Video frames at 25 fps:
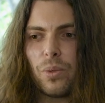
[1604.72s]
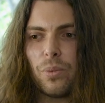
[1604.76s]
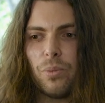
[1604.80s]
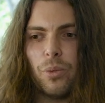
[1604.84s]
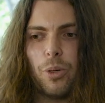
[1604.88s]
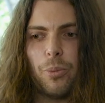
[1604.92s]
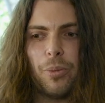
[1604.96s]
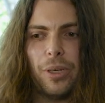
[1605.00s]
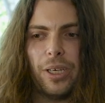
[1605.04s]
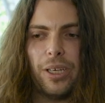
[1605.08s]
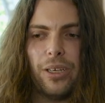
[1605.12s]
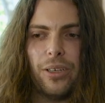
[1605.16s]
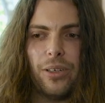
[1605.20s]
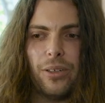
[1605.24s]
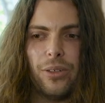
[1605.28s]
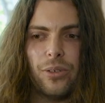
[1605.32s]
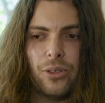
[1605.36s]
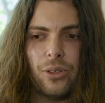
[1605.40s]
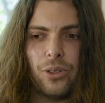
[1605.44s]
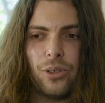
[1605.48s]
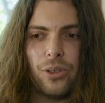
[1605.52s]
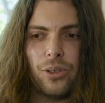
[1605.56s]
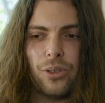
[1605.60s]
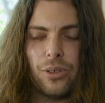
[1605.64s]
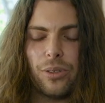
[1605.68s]
will be
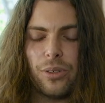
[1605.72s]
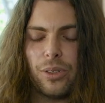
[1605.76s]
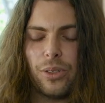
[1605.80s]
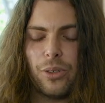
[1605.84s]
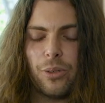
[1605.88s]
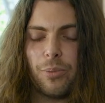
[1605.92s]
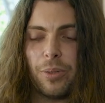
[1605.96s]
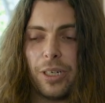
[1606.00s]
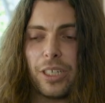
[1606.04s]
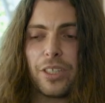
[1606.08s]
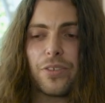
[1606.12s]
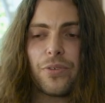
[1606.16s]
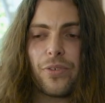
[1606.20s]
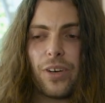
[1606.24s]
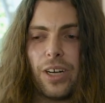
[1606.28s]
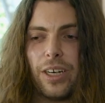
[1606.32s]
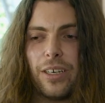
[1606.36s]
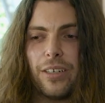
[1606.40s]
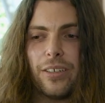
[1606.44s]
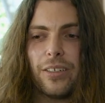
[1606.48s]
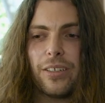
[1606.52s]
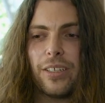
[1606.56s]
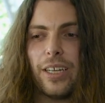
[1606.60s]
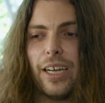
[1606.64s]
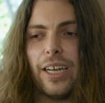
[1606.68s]
your best
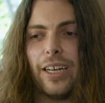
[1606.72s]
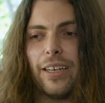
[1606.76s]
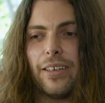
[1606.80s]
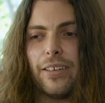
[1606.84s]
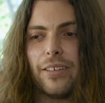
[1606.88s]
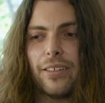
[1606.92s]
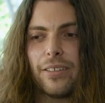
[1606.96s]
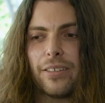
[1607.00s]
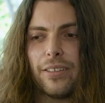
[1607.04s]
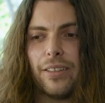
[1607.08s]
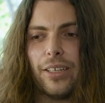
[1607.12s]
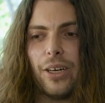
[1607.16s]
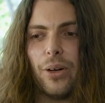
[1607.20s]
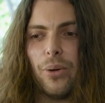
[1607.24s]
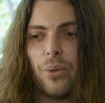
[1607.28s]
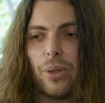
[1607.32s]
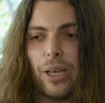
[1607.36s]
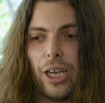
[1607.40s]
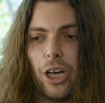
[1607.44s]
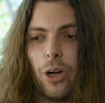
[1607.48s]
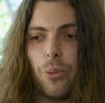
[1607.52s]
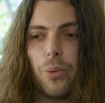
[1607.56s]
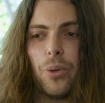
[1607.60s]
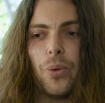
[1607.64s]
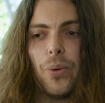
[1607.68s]
friend and they'll
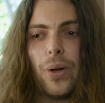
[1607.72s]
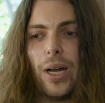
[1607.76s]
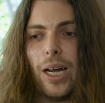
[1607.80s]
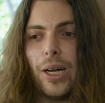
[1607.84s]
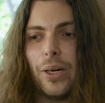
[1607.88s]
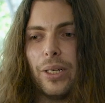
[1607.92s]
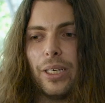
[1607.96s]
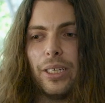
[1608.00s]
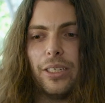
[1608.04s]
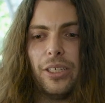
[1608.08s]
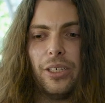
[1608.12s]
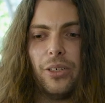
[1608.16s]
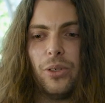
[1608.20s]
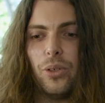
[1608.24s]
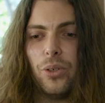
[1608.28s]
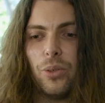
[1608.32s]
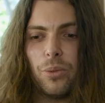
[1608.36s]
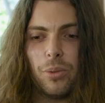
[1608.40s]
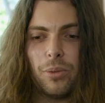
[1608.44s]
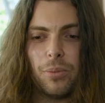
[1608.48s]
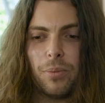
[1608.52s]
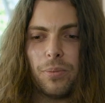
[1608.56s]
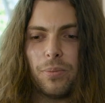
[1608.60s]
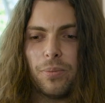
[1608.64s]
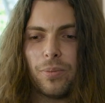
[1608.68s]
help you out and you
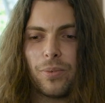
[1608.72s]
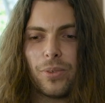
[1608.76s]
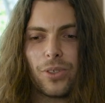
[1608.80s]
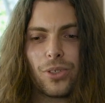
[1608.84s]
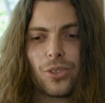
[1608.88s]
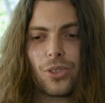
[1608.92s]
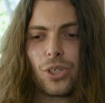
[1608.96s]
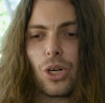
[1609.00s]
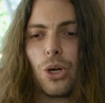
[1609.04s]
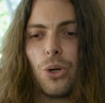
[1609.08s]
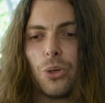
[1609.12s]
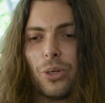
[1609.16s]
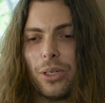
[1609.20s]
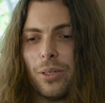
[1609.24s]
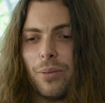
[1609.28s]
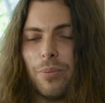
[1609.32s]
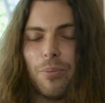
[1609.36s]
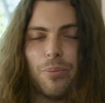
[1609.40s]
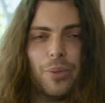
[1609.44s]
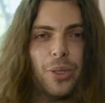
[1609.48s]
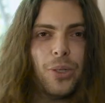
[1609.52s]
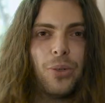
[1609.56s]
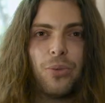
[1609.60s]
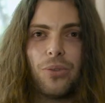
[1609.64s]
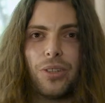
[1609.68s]
will grow
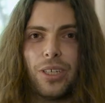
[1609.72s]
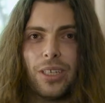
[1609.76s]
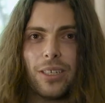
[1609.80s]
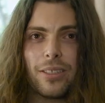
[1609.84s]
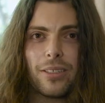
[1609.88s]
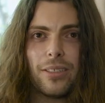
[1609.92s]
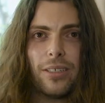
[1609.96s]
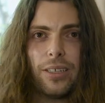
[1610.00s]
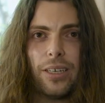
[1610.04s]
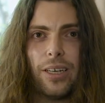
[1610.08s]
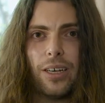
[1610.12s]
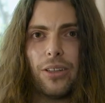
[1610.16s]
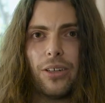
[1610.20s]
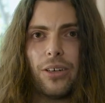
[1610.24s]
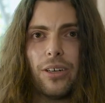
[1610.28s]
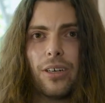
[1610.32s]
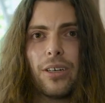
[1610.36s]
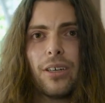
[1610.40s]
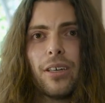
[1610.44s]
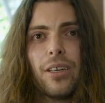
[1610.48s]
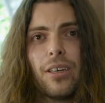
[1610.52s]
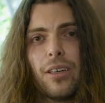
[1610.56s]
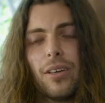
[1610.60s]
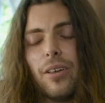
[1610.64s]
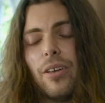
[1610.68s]
and build things together.
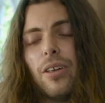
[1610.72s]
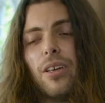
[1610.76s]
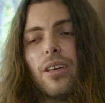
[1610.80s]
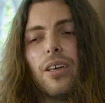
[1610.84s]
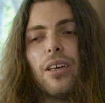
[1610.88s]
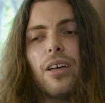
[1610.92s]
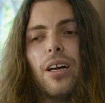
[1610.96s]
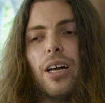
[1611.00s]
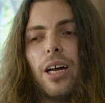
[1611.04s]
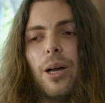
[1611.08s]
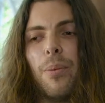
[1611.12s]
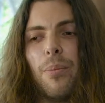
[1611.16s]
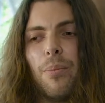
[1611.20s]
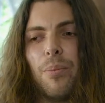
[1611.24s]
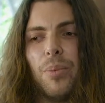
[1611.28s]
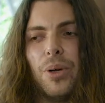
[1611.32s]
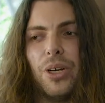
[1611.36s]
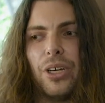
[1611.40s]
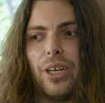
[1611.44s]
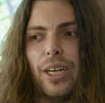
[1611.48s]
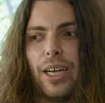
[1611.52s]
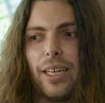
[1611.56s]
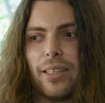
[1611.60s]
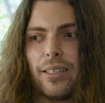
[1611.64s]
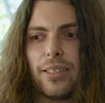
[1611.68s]

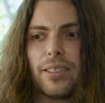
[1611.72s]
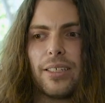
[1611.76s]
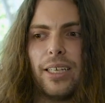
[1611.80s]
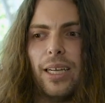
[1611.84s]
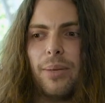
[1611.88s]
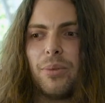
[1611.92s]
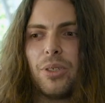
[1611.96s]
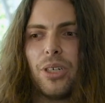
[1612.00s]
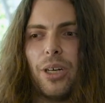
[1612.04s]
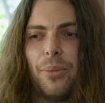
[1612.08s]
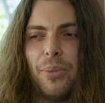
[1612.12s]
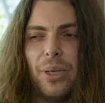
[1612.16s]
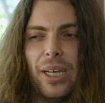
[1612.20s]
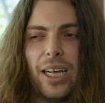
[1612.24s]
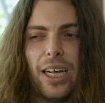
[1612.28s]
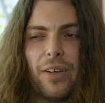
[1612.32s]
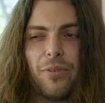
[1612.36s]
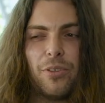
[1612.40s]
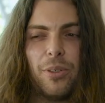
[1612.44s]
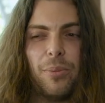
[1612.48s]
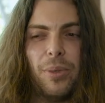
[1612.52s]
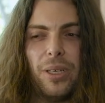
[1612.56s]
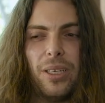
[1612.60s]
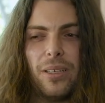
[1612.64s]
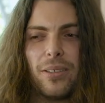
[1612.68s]
But at the same time, you
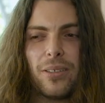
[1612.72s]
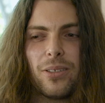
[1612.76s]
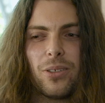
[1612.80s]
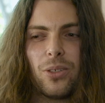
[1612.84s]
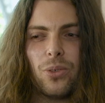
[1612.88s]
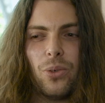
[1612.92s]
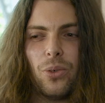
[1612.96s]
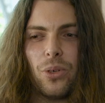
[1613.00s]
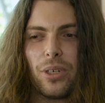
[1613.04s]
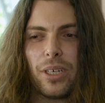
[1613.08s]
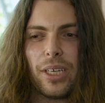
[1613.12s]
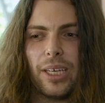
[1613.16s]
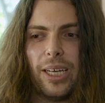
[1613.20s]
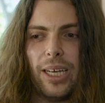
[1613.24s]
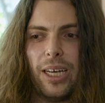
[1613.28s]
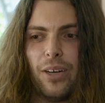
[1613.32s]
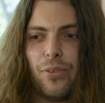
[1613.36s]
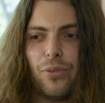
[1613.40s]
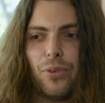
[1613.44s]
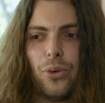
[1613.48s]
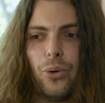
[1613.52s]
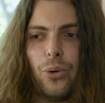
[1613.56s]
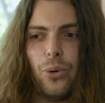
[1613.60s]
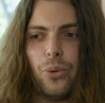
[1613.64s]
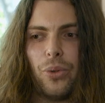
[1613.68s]
have to be sort of
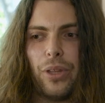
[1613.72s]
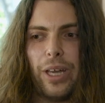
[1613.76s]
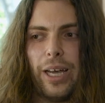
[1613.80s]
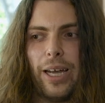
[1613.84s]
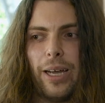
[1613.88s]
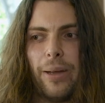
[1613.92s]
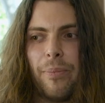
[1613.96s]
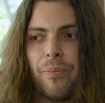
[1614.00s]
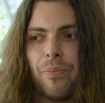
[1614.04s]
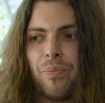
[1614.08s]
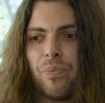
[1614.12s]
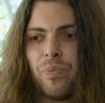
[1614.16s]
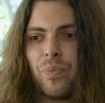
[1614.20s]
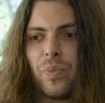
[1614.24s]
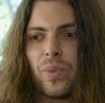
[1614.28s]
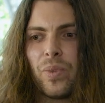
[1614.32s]
careful that